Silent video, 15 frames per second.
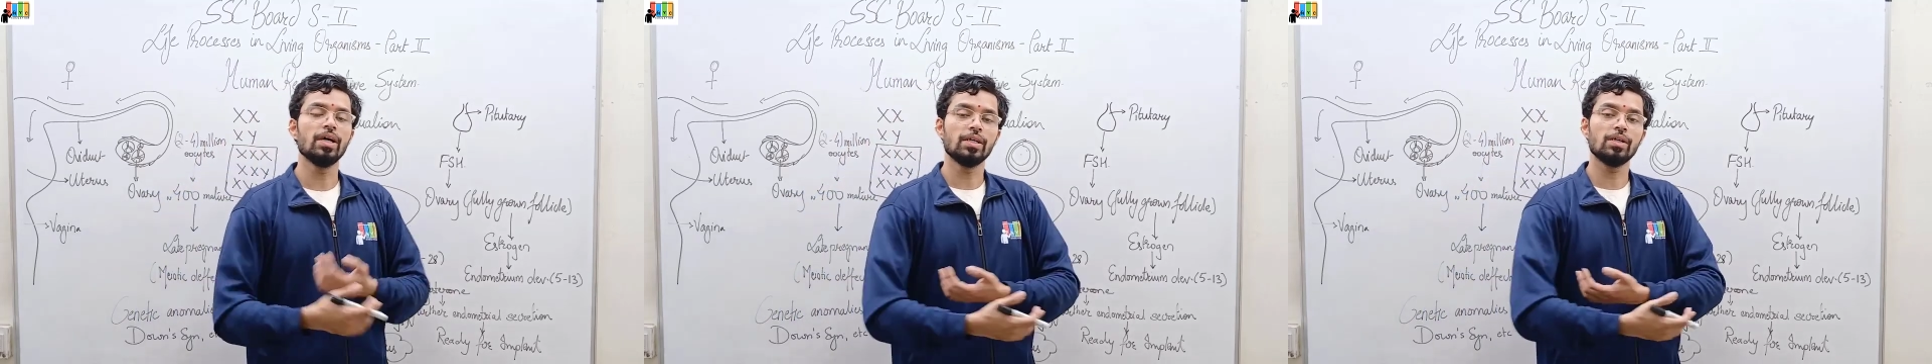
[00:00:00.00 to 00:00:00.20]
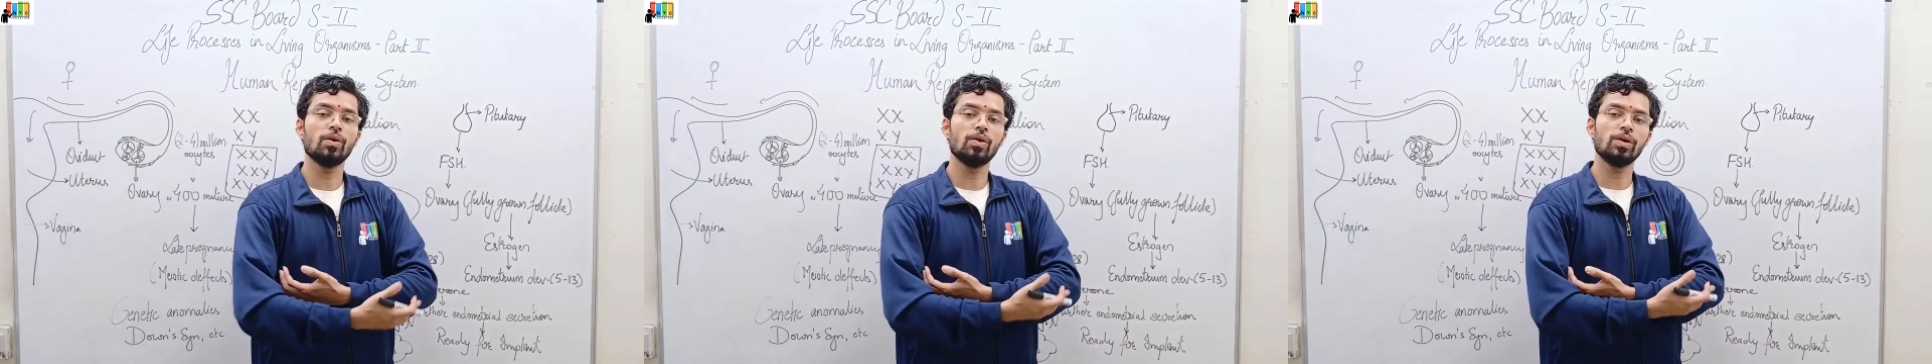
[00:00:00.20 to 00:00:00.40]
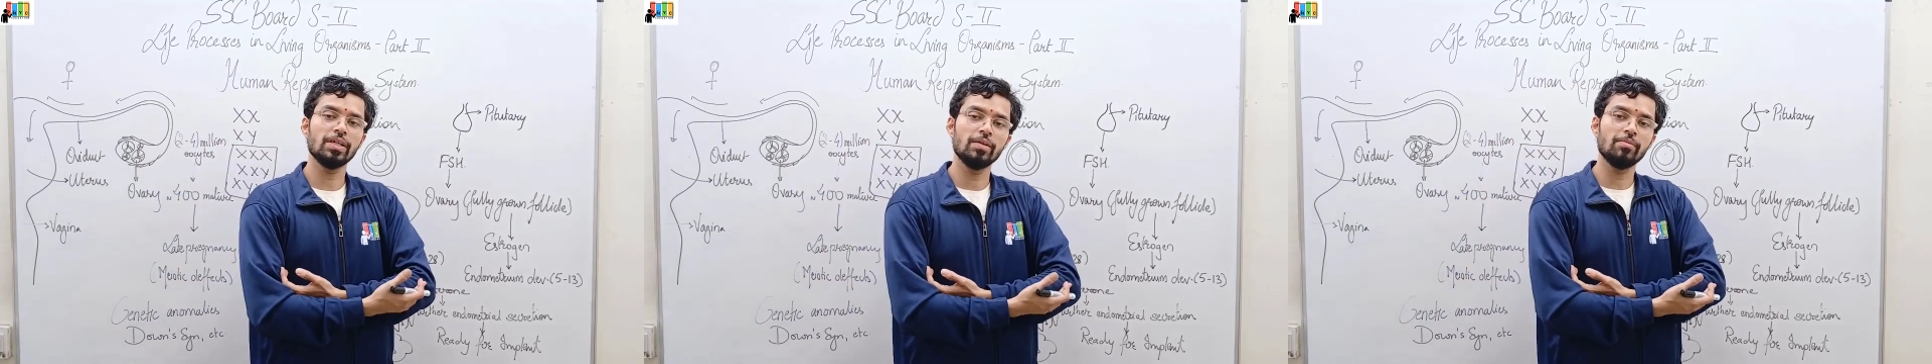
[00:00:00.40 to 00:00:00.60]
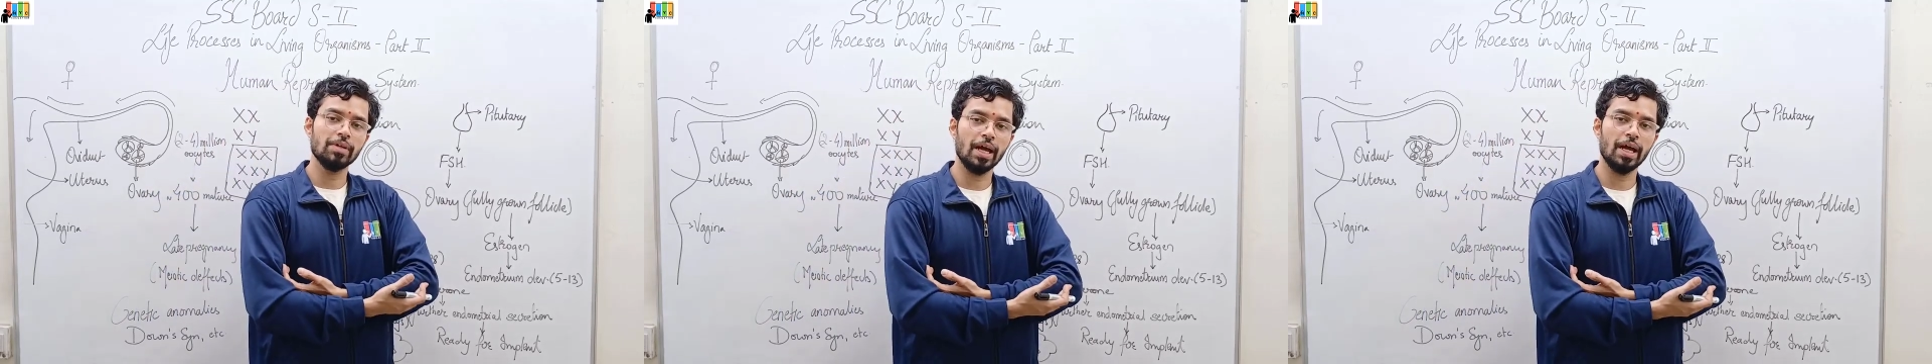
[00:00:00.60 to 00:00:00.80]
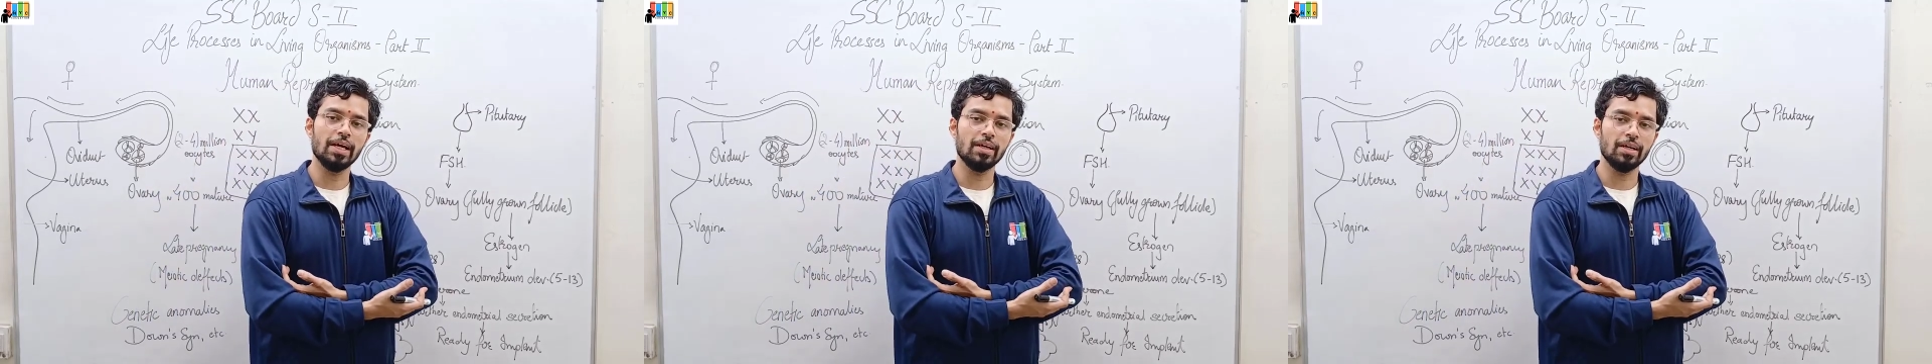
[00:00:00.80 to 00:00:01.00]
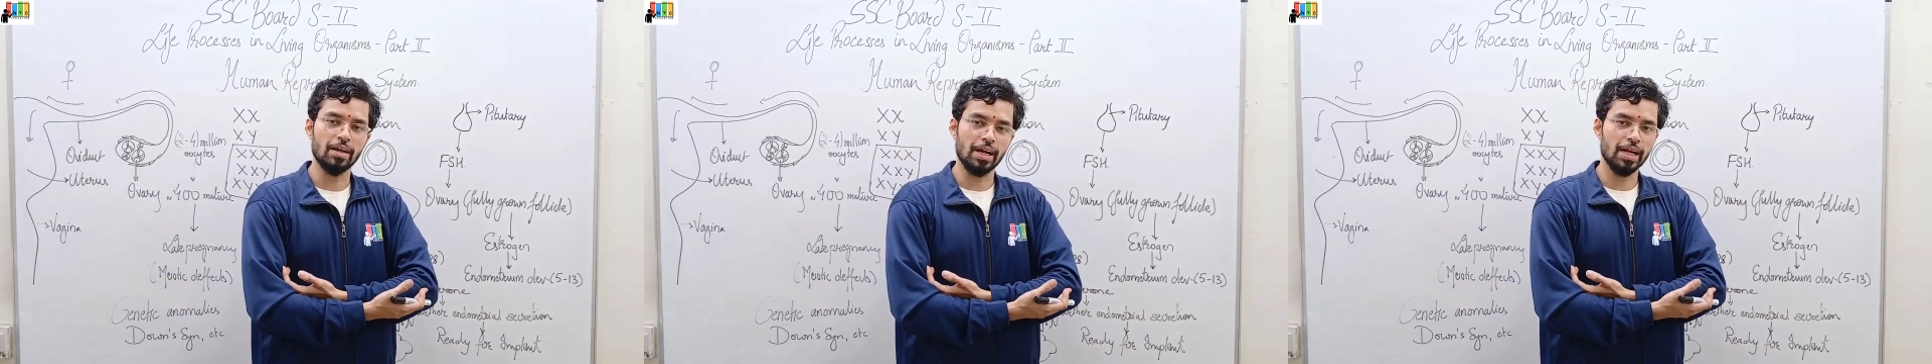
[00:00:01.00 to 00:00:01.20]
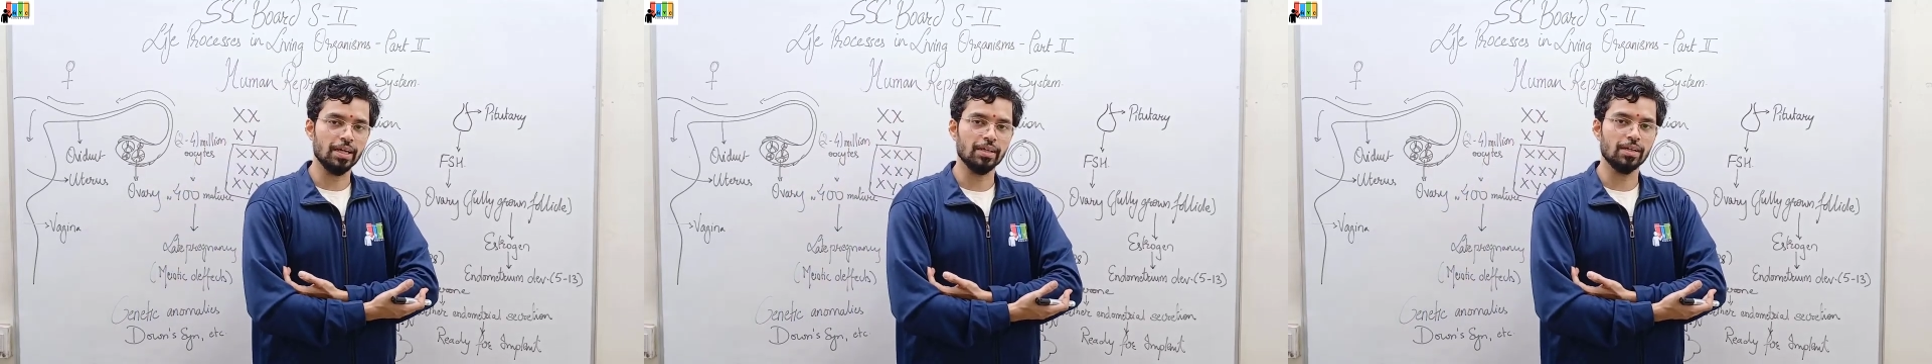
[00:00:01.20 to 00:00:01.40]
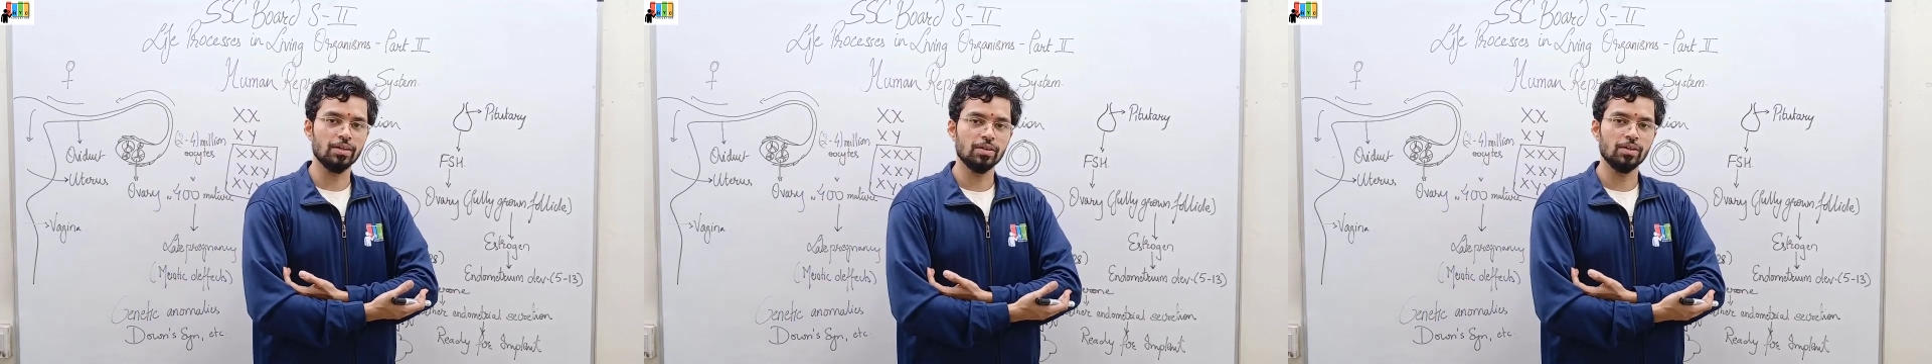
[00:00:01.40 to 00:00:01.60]
you hold them tight,
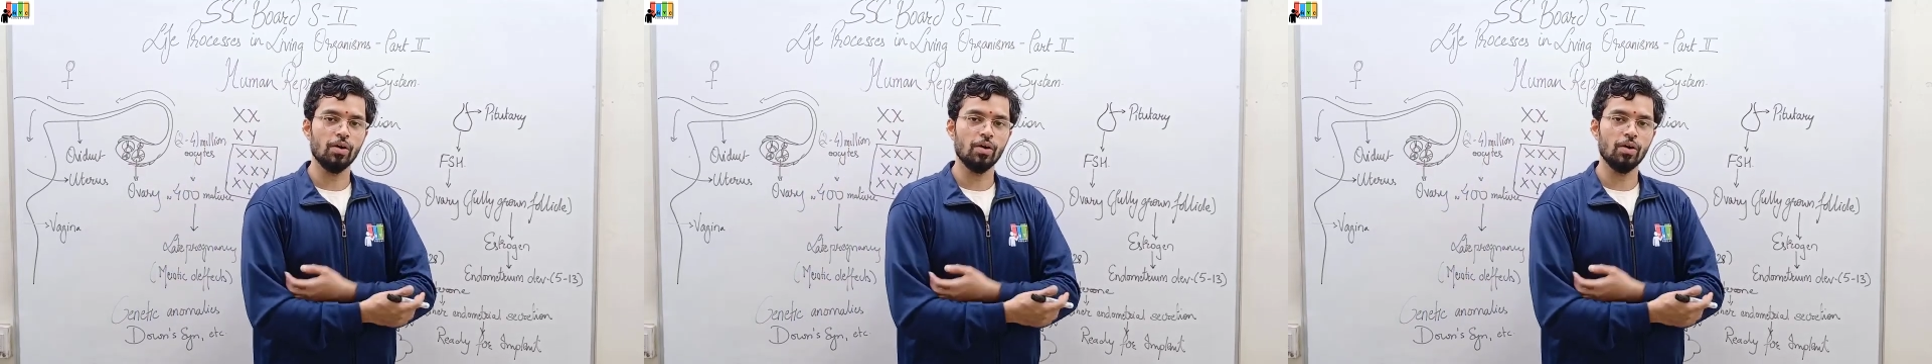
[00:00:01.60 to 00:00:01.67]
right?